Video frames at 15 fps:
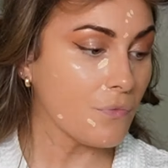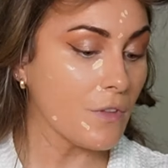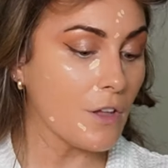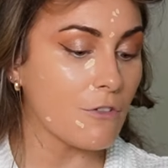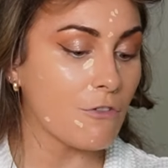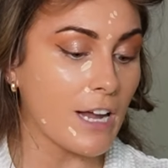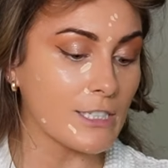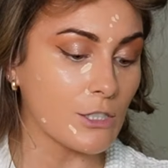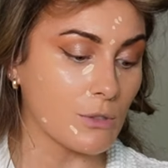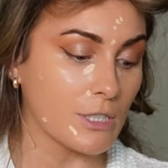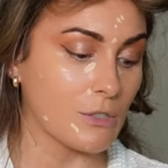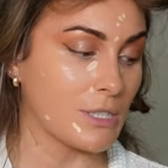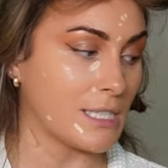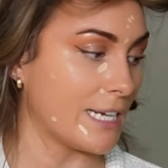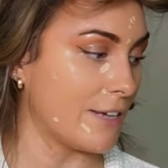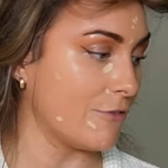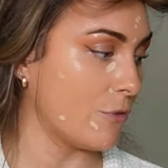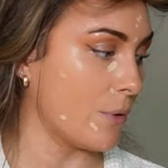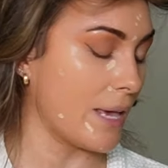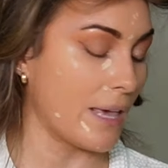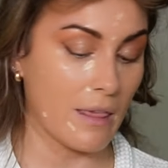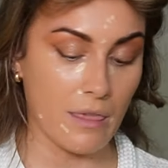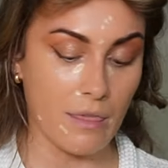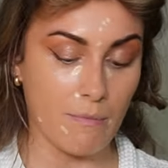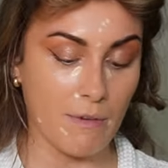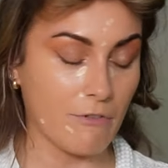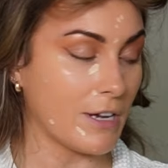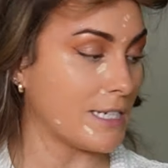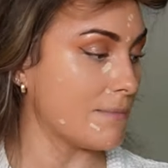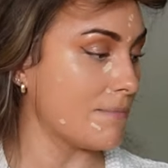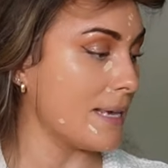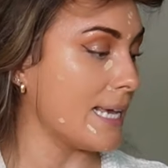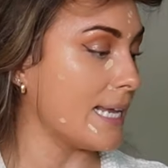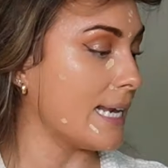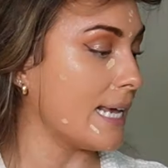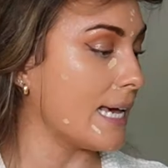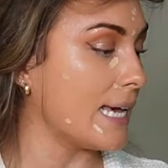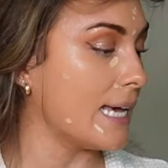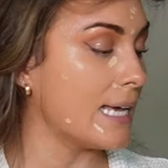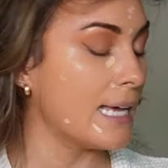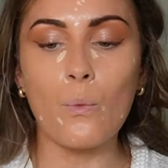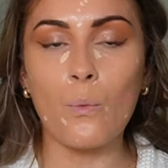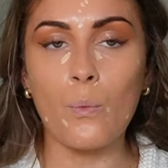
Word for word: friend I used to live with, my friend Amelia,